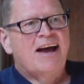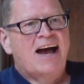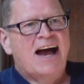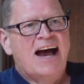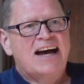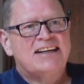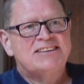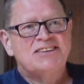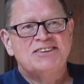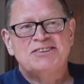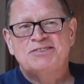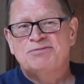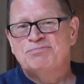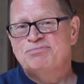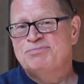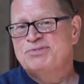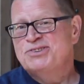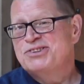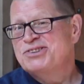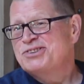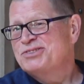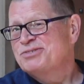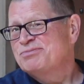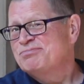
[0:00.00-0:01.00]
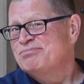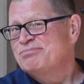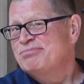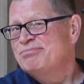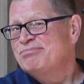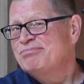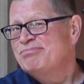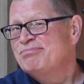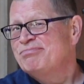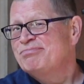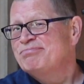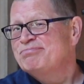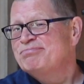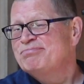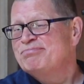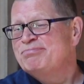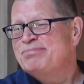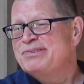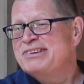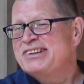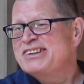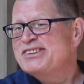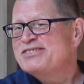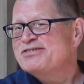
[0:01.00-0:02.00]
and was
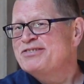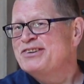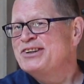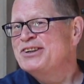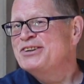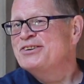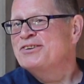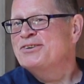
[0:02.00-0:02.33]
blissfully